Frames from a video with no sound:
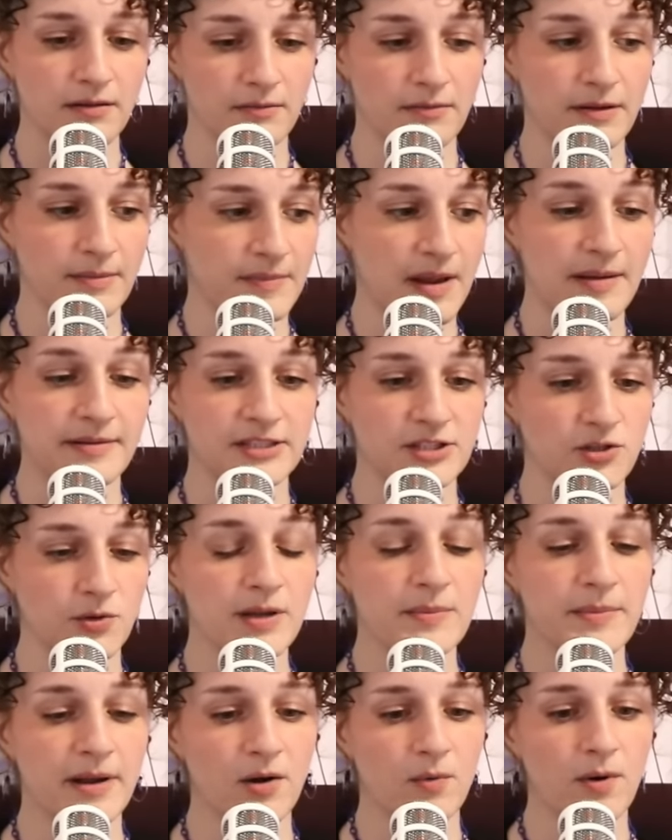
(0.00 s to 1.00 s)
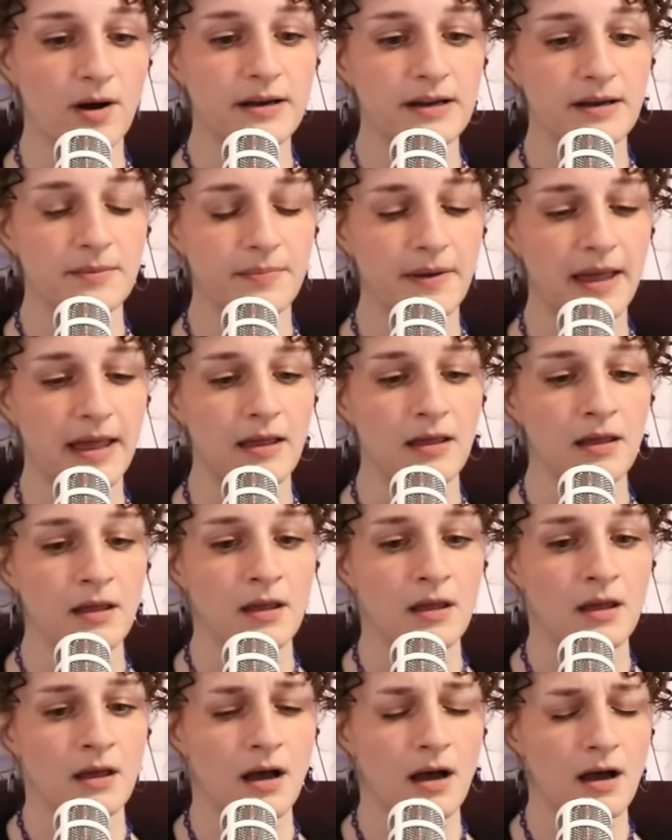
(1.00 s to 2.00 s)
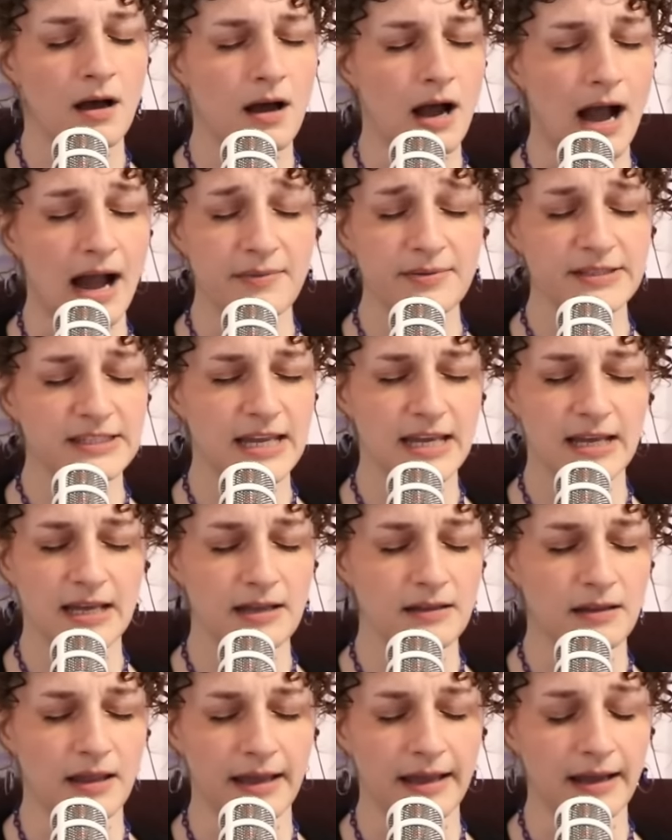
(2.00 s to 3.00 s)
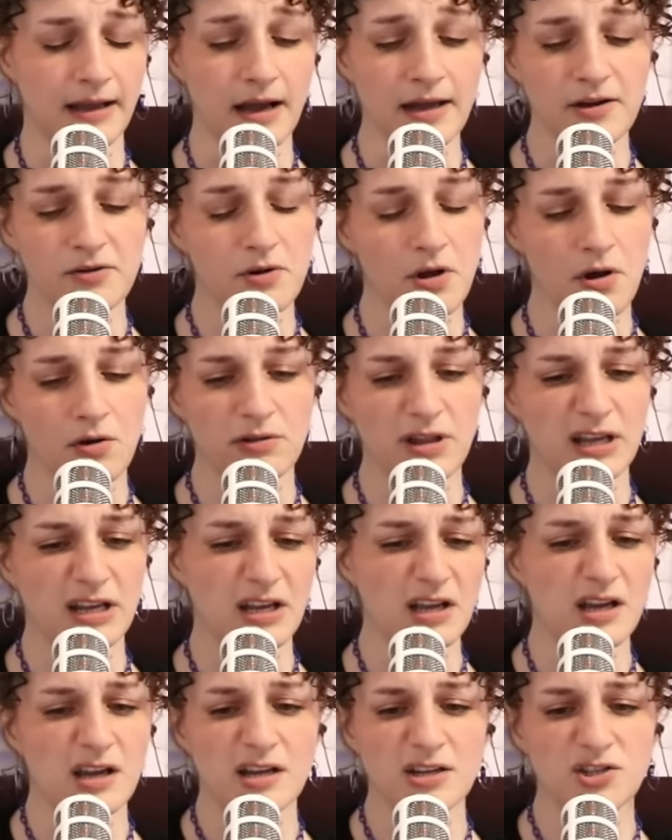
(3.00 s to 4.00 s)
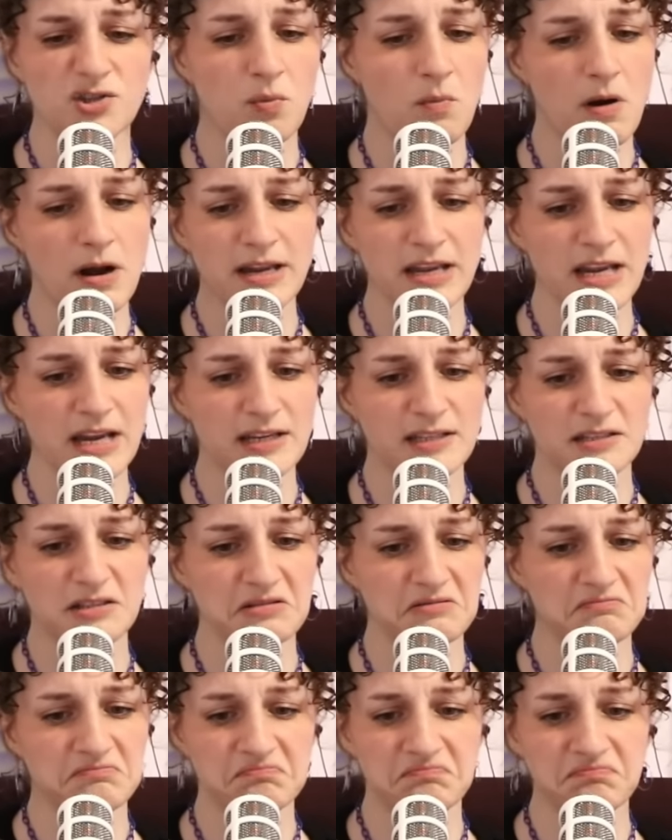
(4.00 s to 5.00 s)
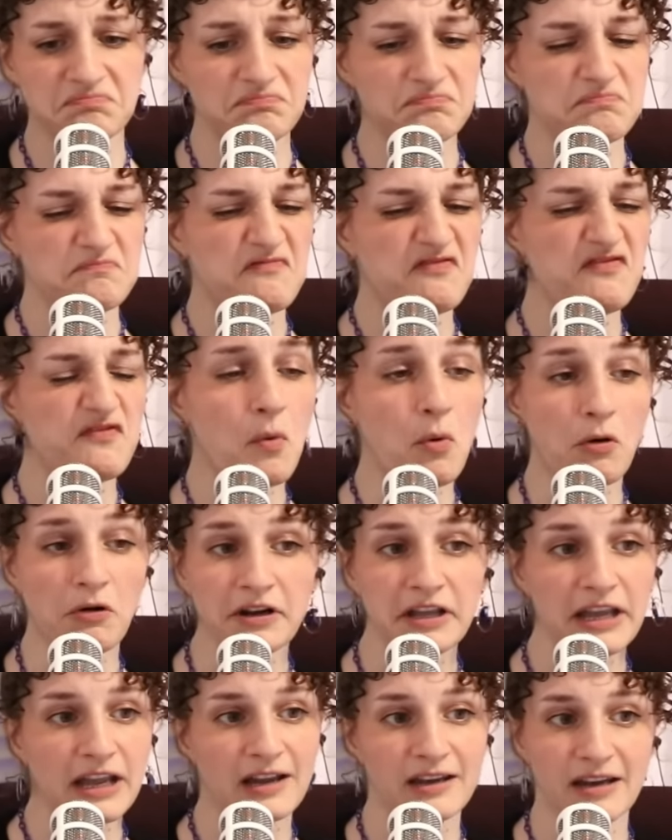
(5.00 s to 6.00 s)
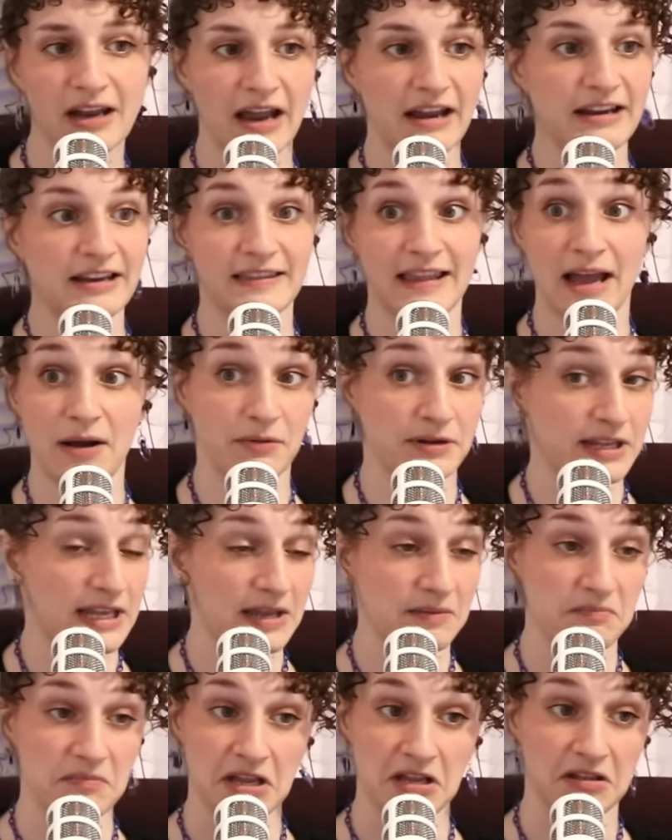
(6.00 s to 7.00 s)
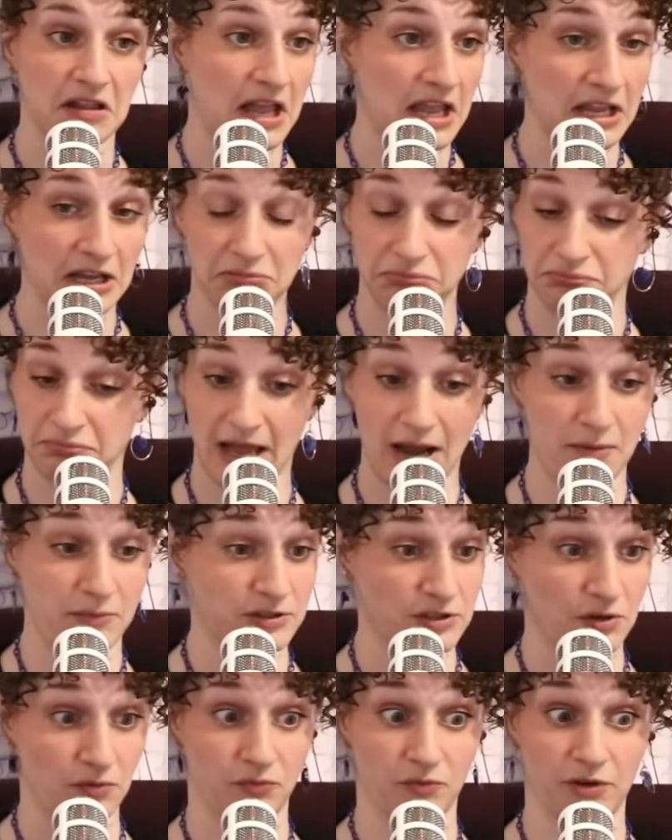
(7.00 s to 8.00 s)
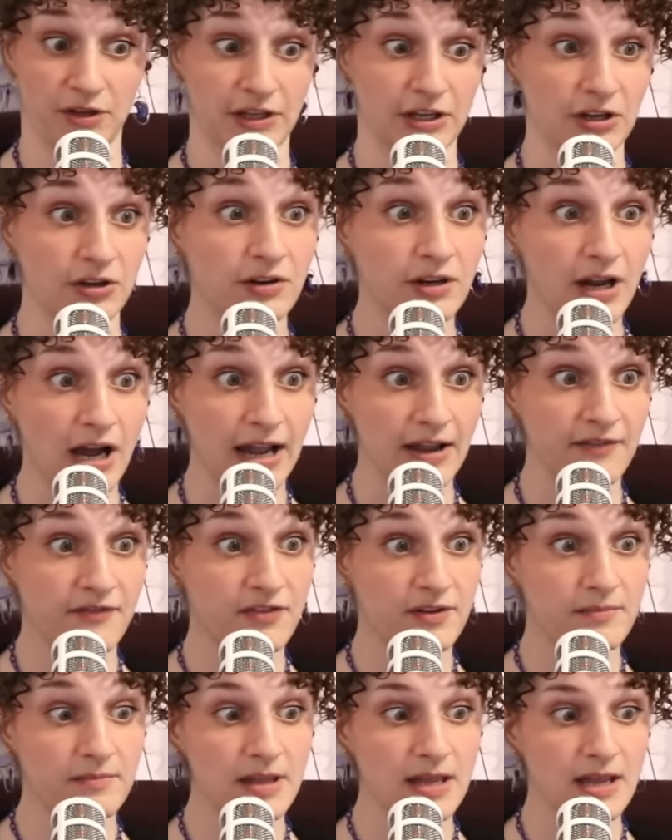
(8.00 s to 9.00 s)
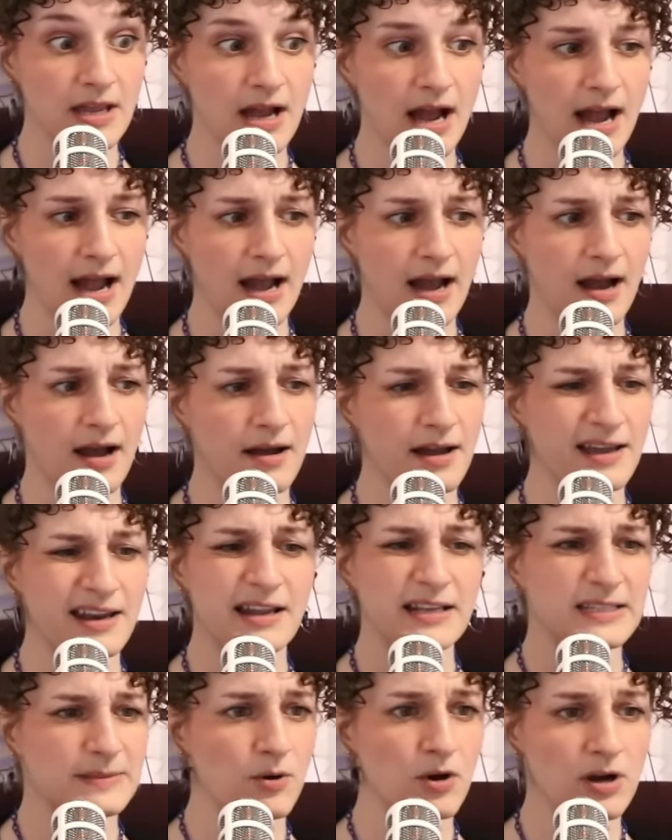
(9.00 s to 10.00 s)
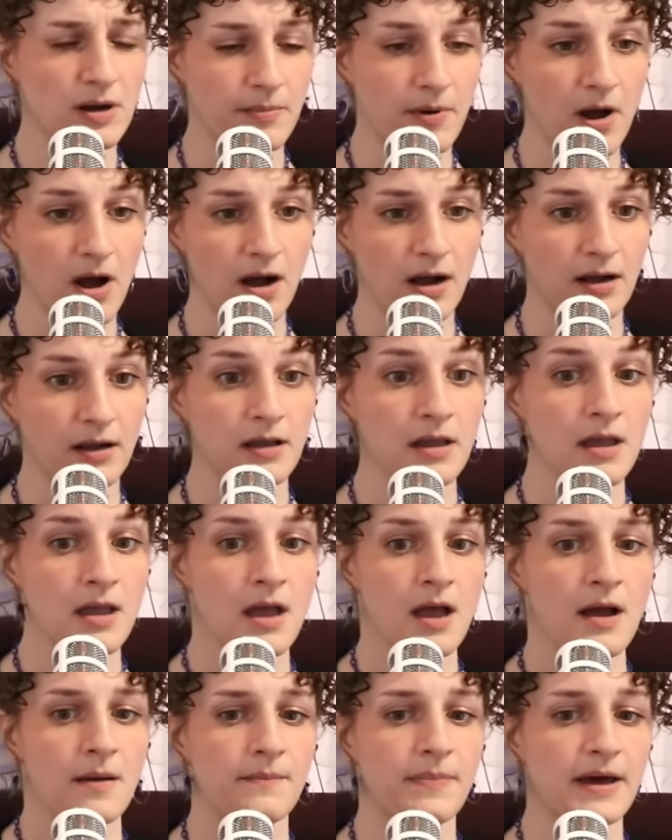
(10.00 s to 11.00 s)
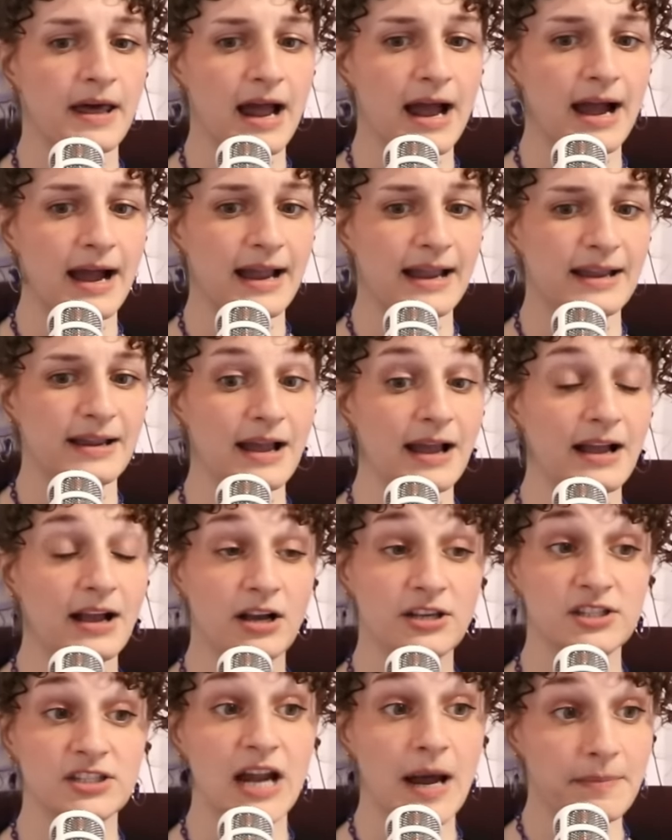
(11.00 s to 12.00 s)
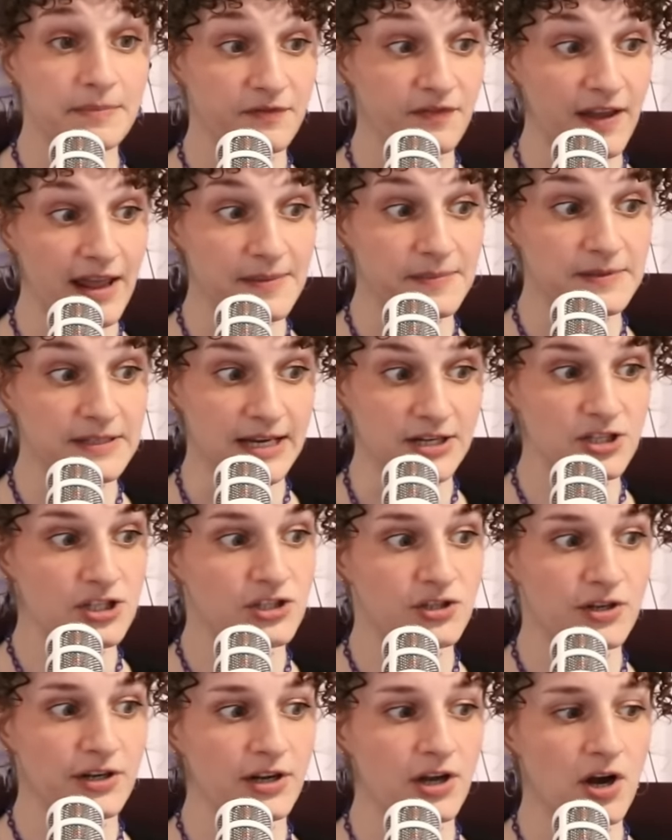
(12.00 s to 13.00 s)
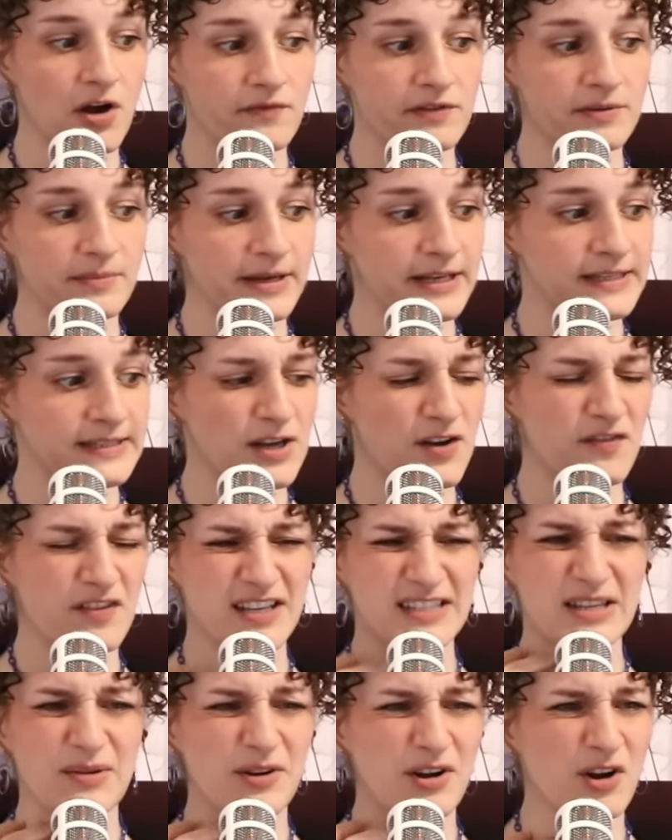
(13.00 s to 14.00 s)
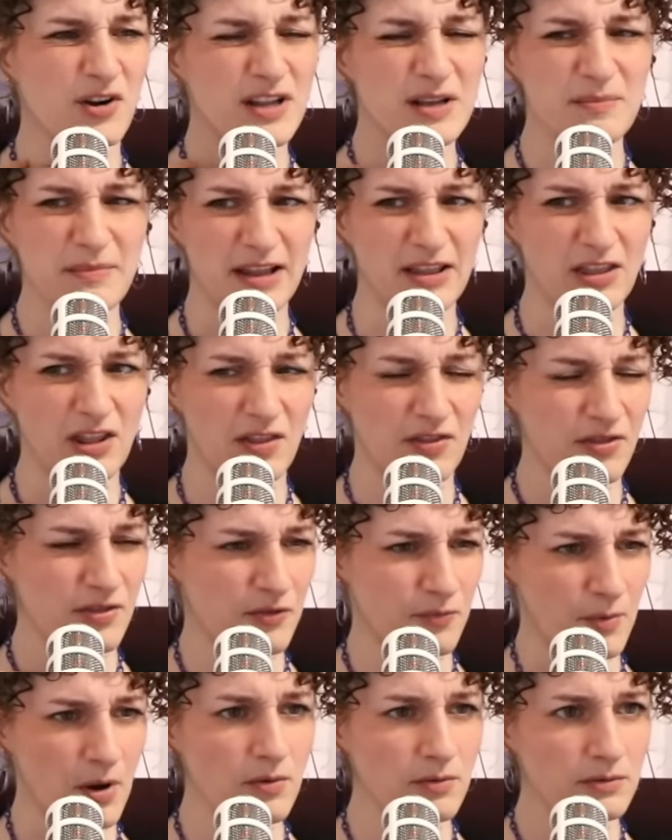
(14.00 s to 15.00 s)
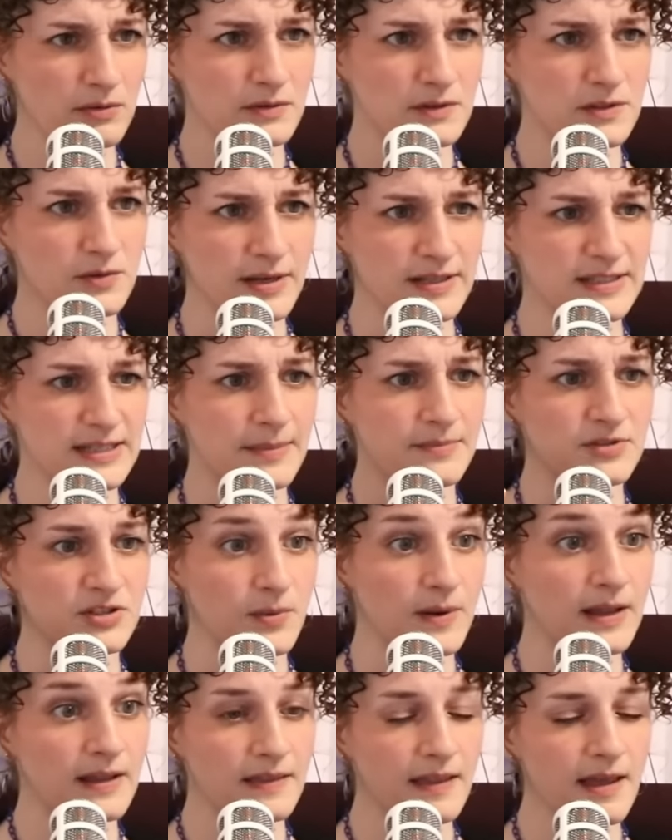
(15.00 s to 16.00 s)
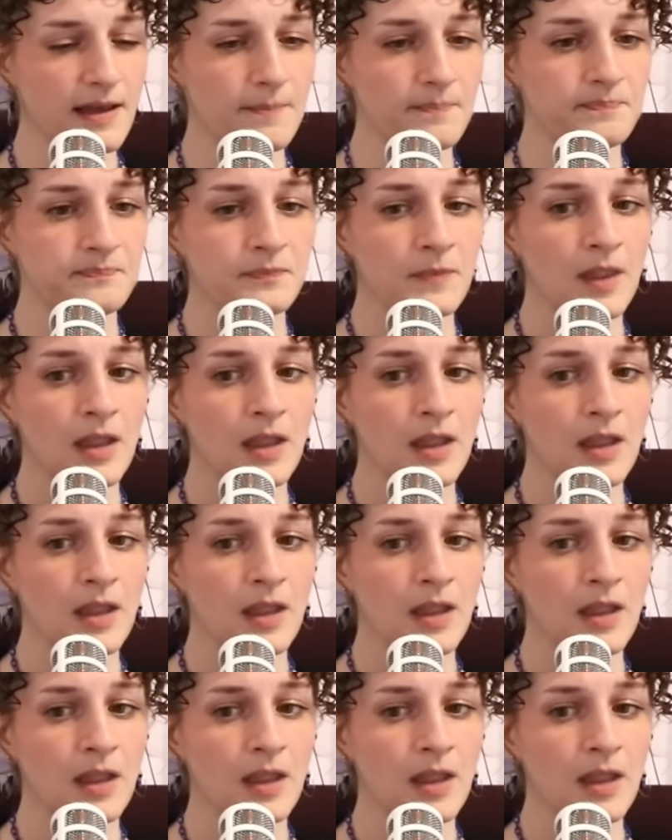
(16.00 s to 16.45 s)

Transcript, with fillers: I'm not doing marijuana, but uh, I was taking like I don't know, like uh, 20 to 40 a night and that would keep me like that was a really good high for me uh, and i smoke a bong but I stopped vapes actually during COVID myself because they were hurting my throat. So I stopped doing them.